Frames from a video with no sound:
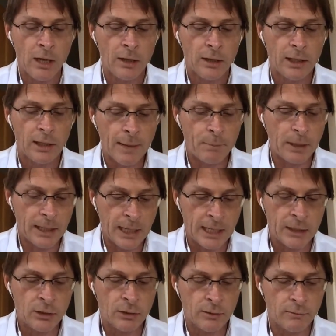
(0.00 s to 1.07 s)
the
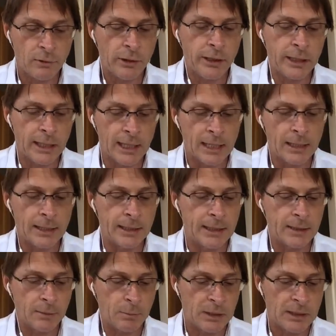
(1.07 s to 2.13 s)
application of learning analytics
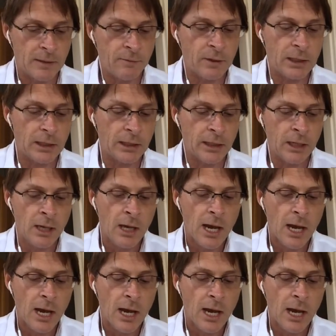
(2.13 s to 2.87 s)
specifically